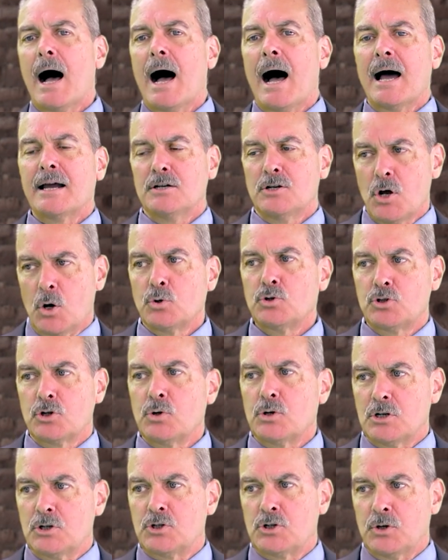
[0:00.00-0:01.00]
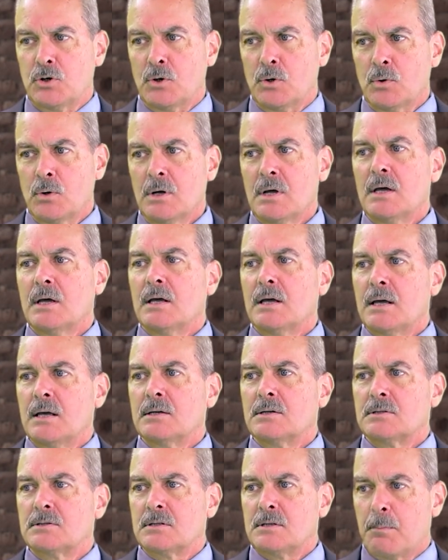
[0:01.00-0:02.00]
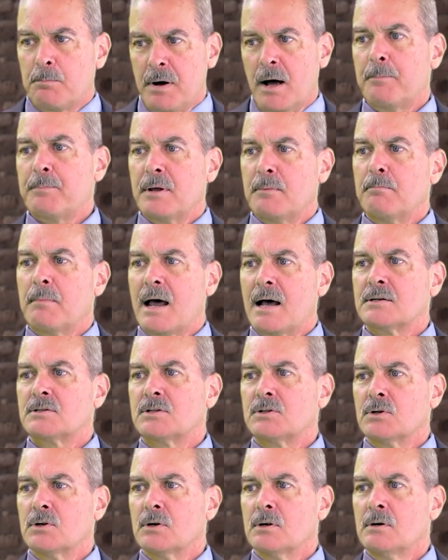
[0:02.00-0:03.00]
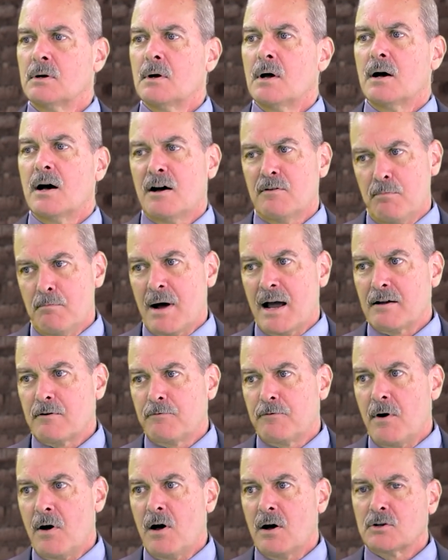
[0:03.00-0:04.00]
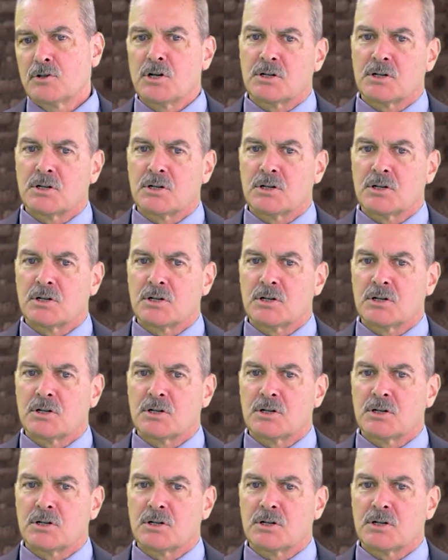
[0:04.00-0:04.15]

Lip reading: I know Judy Chu is the puppet master of Mike Fong,